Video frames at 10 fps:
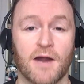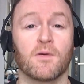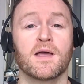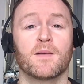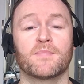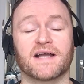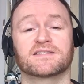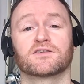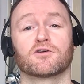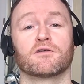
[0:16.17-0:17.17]
Now
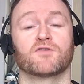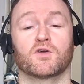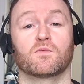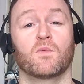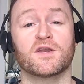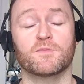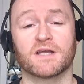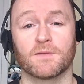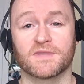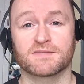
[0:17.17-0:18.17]
back to the review. When you
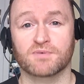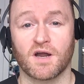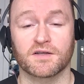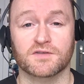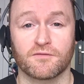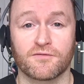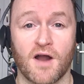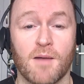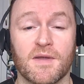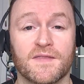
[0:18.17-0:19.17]
pick up this product
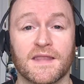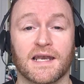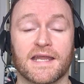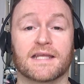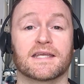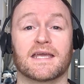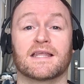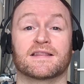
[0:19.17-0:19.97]
from the link,